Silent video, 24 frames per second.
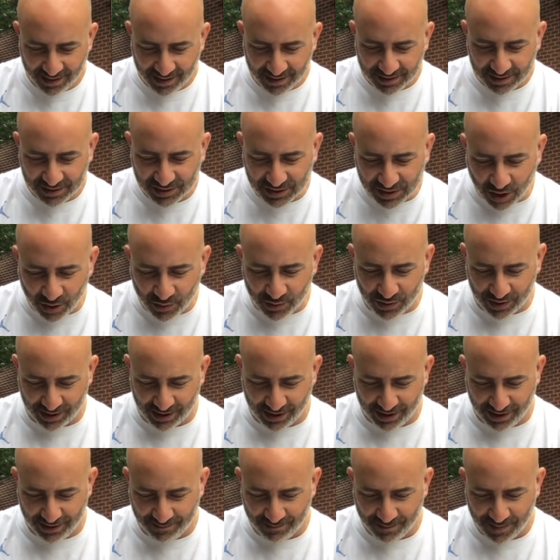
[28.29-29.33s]
So
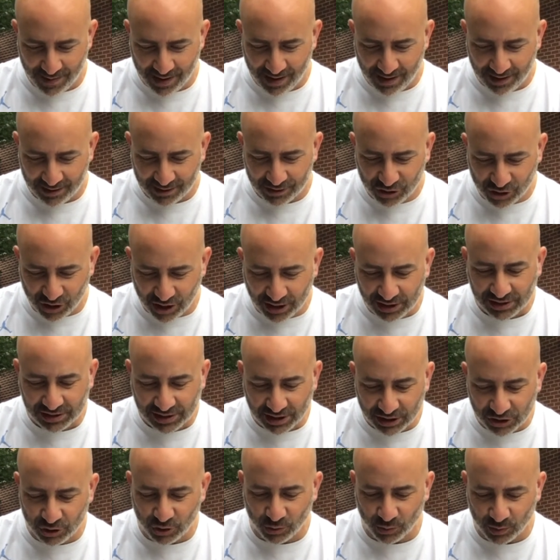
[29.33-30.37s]
then, just
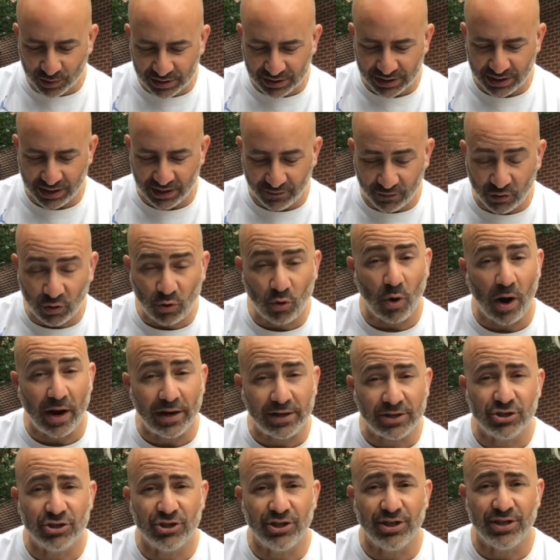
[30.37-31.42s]
as you received
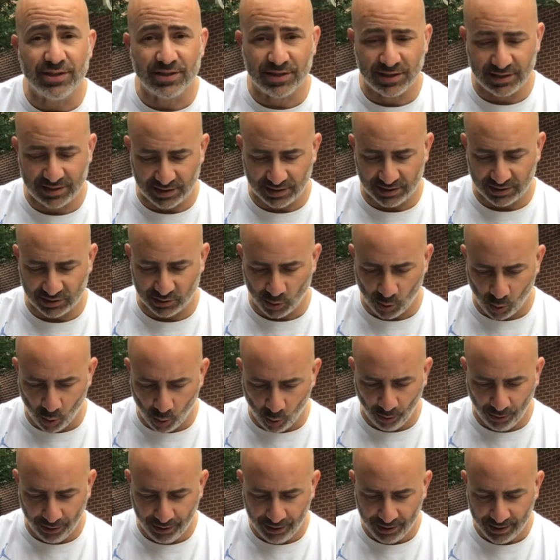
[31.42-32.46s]
Christ Jesus as
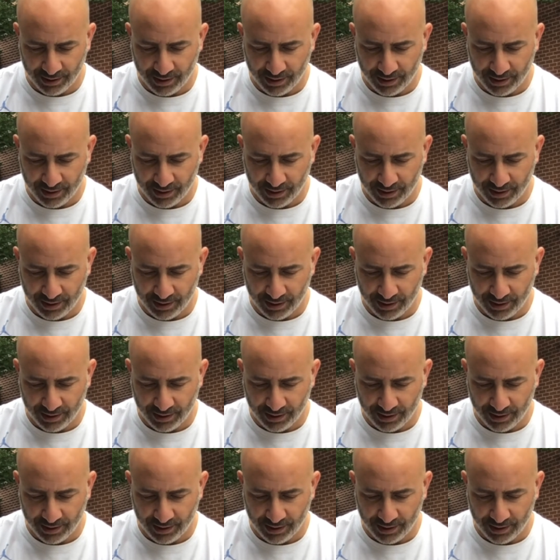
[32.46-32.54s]
Lord,